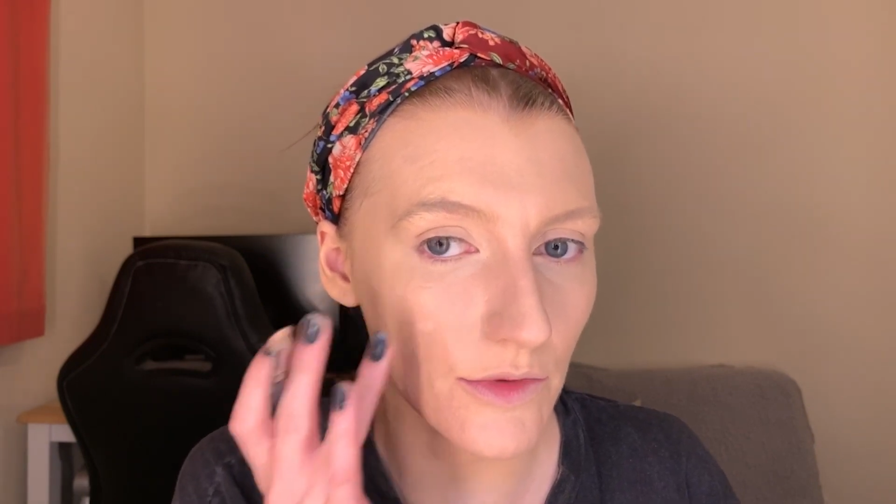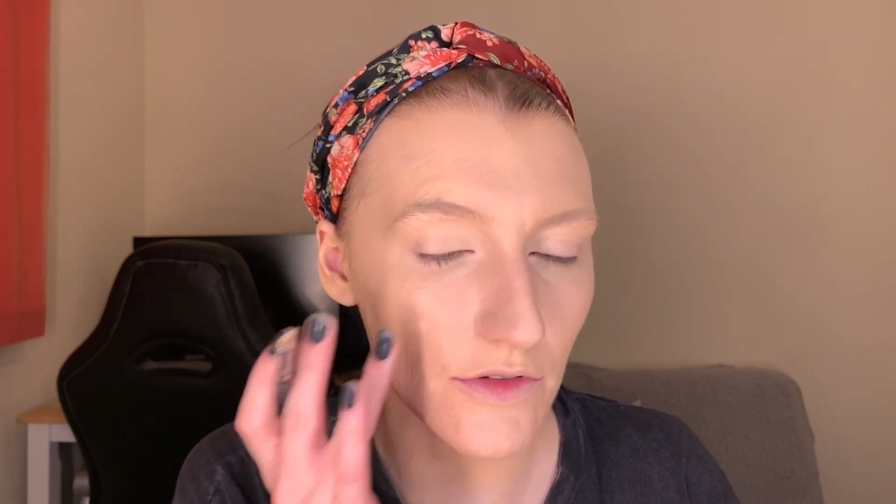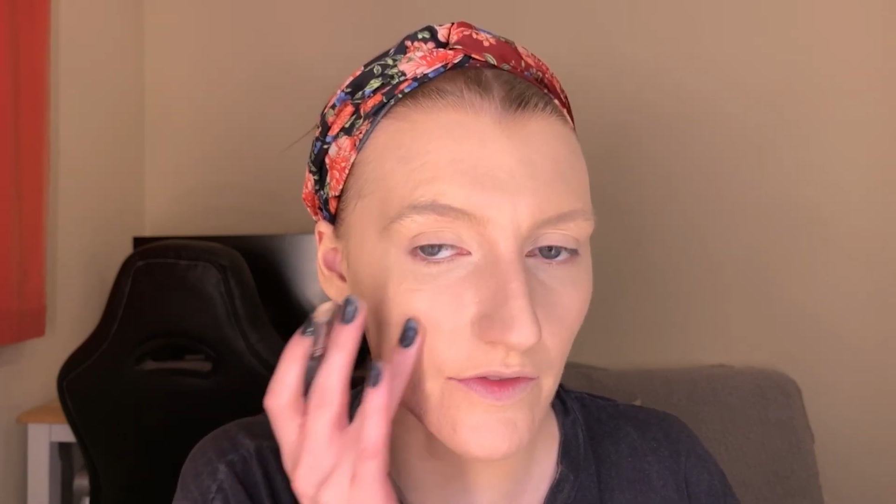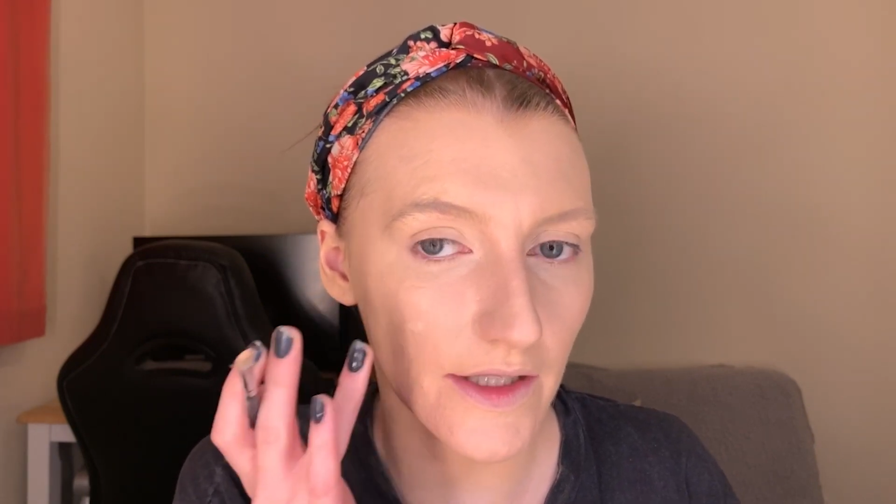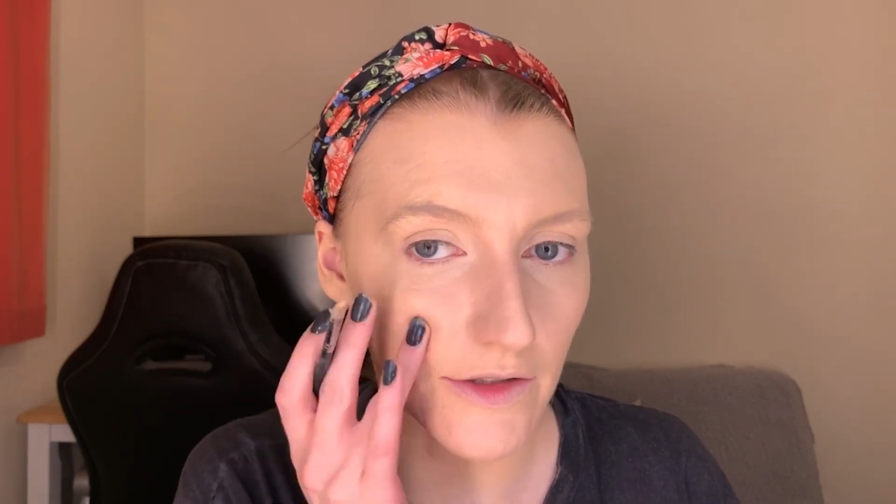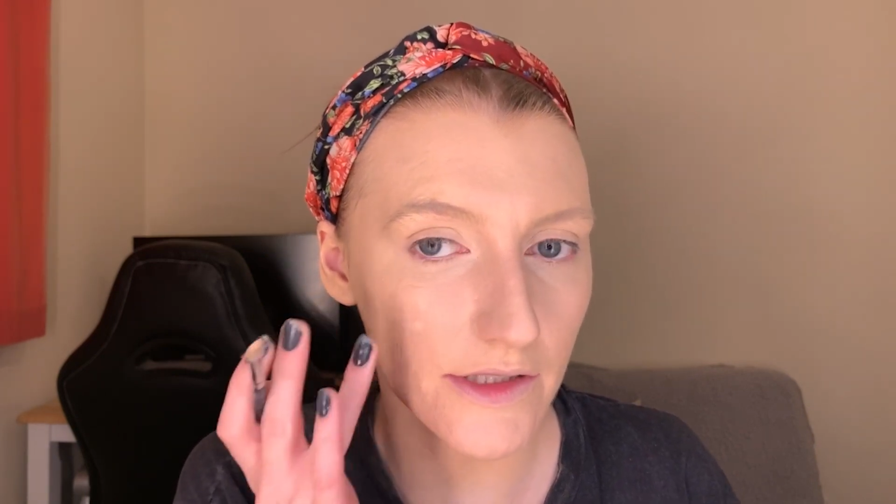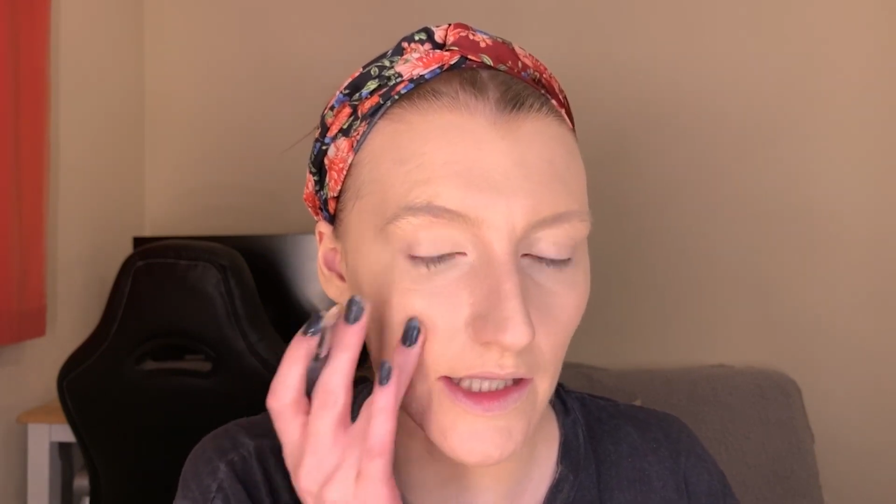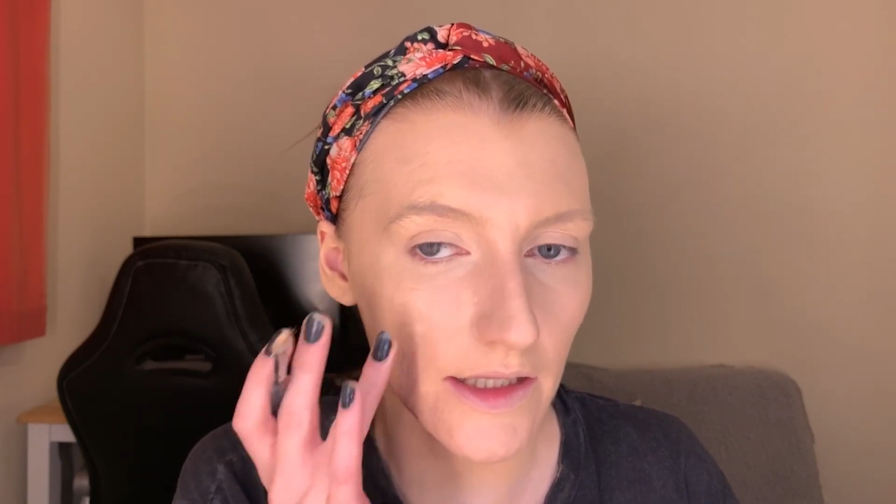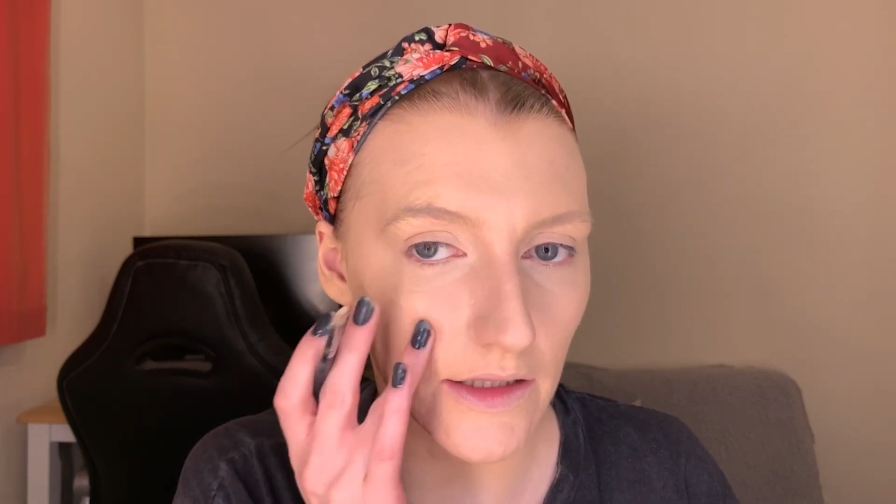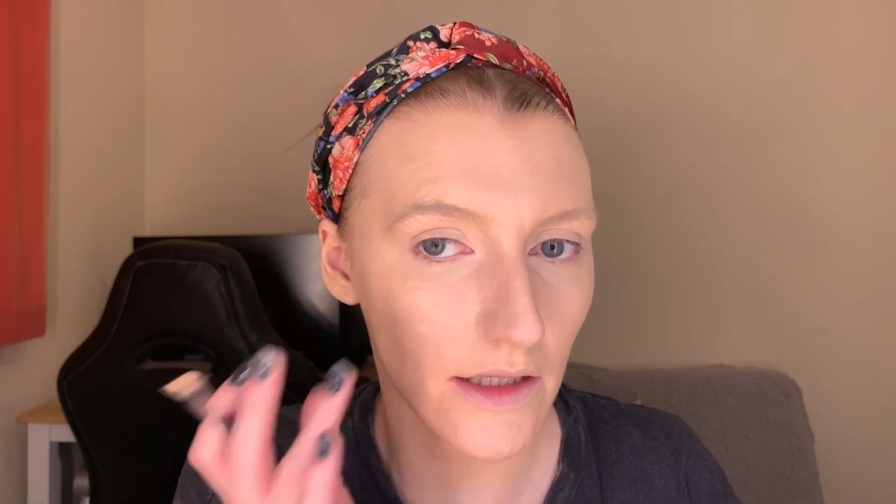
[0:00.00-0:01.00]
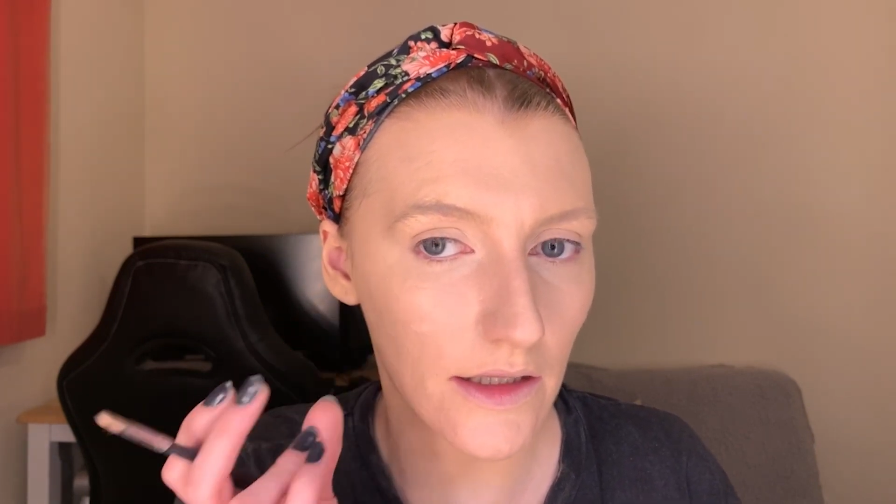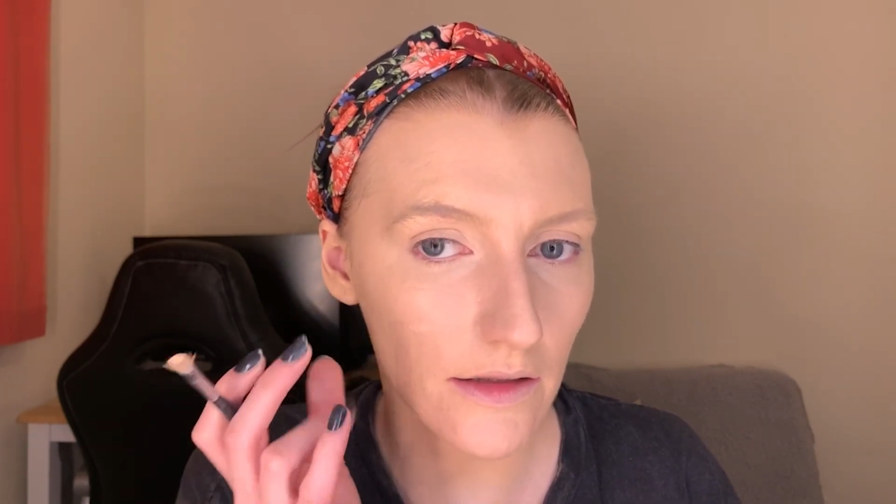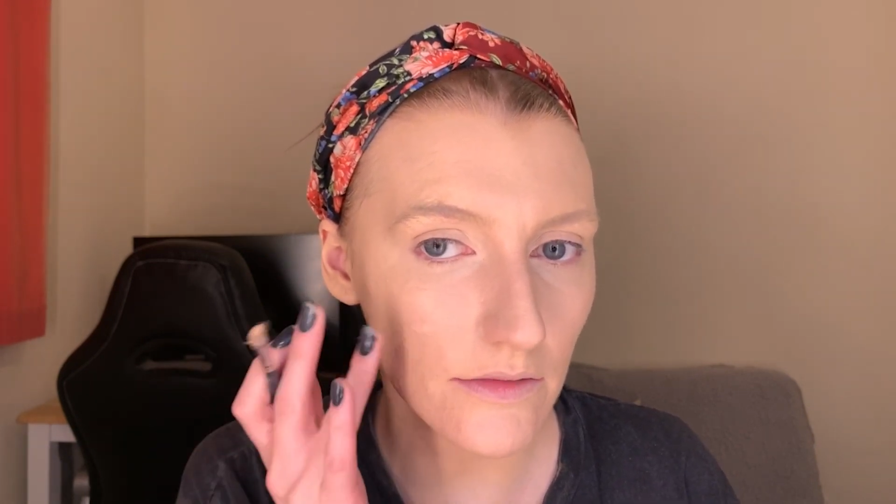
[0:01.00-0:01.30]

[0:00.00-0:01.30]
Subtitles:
finger technique